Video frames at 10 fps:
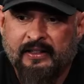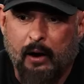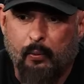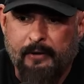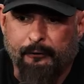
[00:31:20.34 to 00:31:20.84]

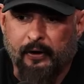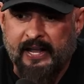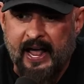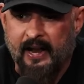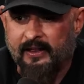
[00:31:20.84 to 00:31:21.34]
that we
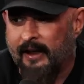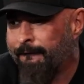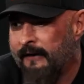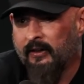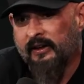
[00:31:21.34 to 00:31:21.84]
forget that
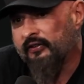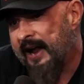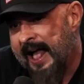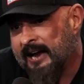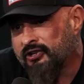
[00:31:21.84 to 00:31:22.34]
feelings are
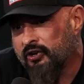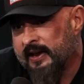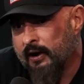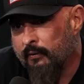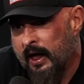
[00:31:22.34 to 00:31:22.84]

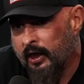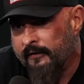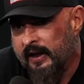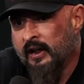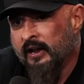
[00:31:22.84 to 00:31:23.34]
actually
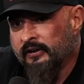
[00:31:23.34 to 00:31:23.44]
irrelevant